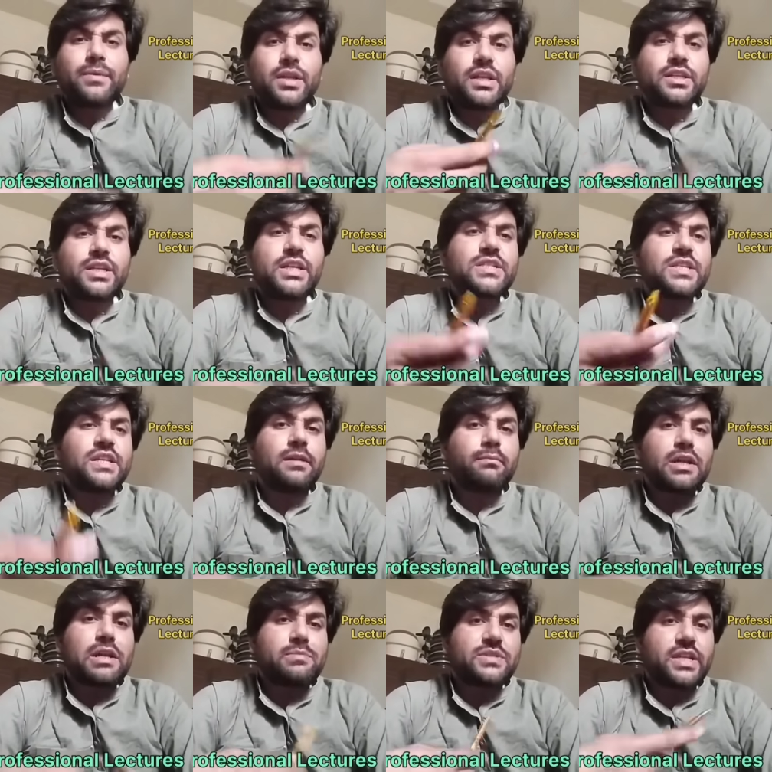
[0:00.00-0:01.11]
increase in
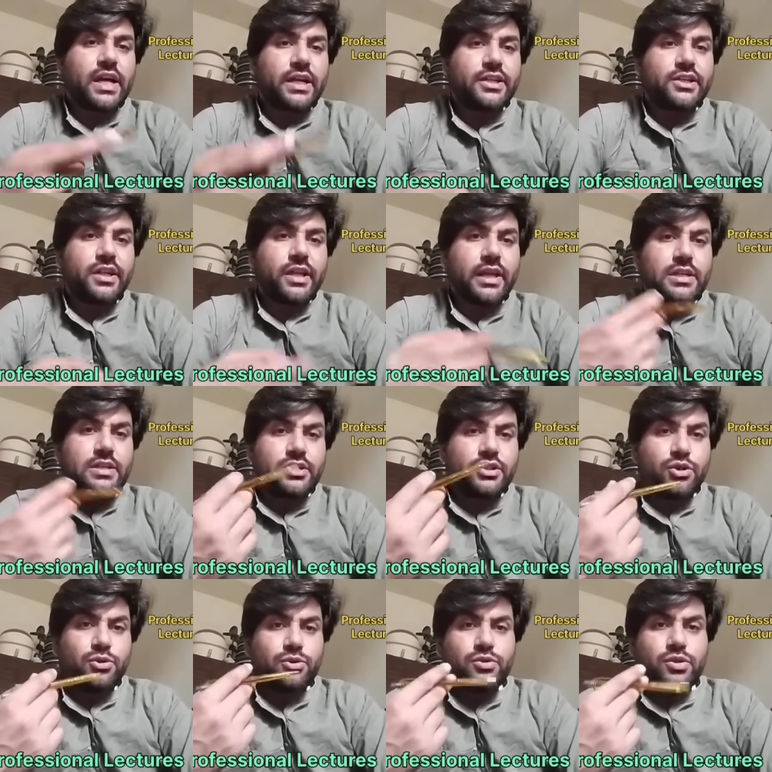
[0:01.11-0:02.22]
number of cell occur
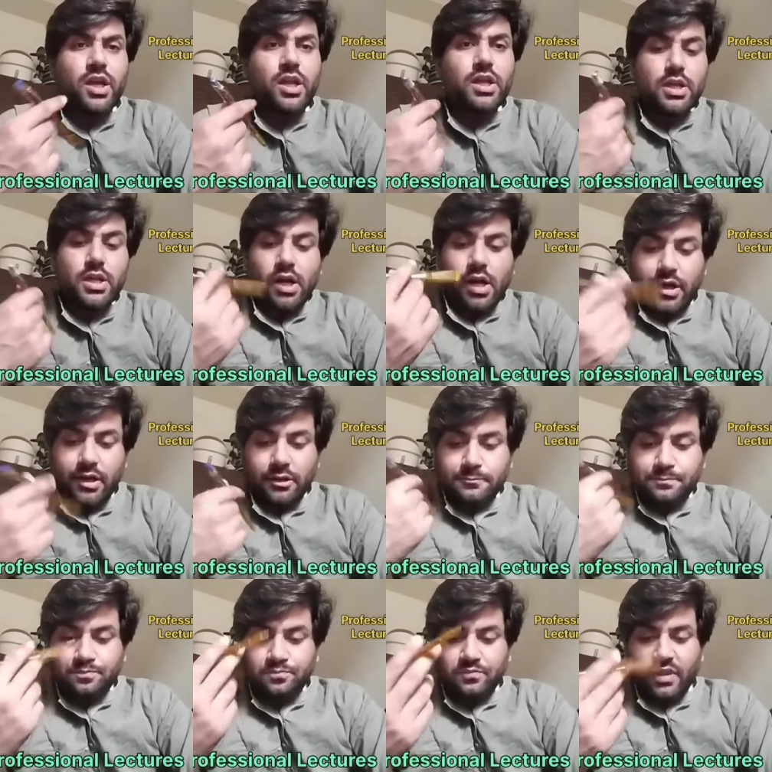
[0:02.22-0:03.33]
due to
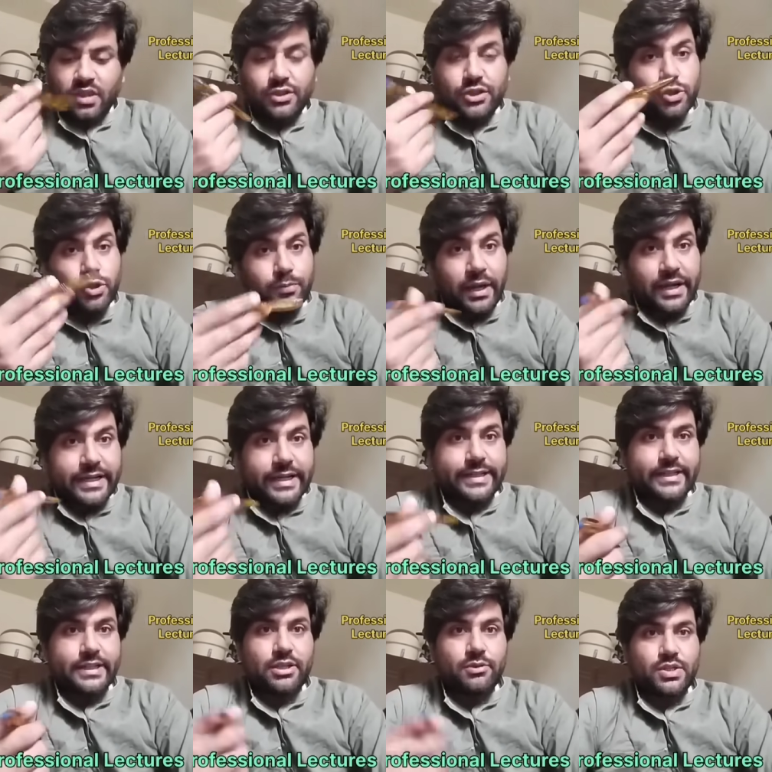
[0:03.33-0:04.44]

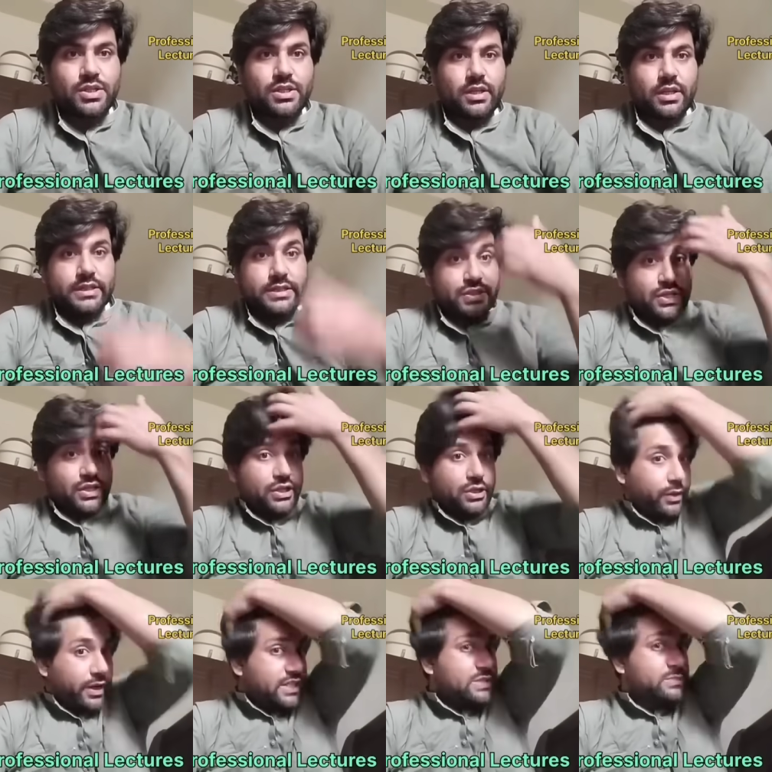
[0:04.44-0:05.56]
mitotic division, and cell
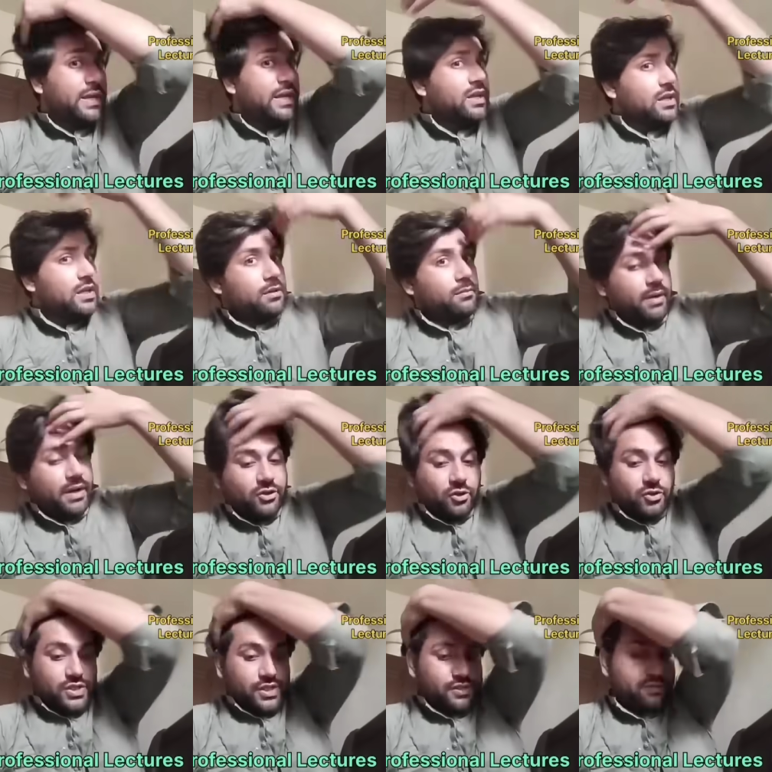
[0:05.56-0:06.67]
divides by
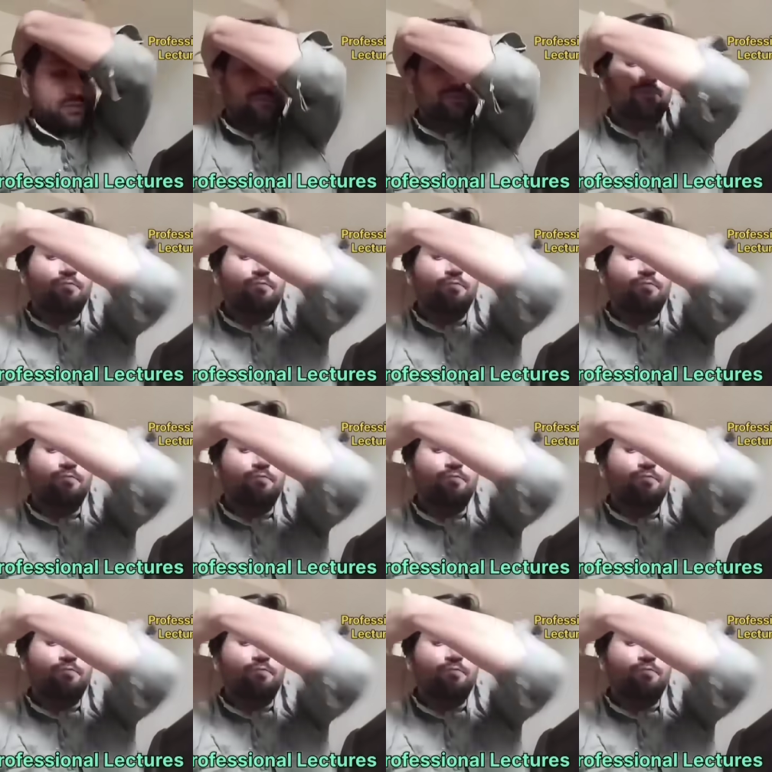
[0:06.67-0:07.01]
mitosis.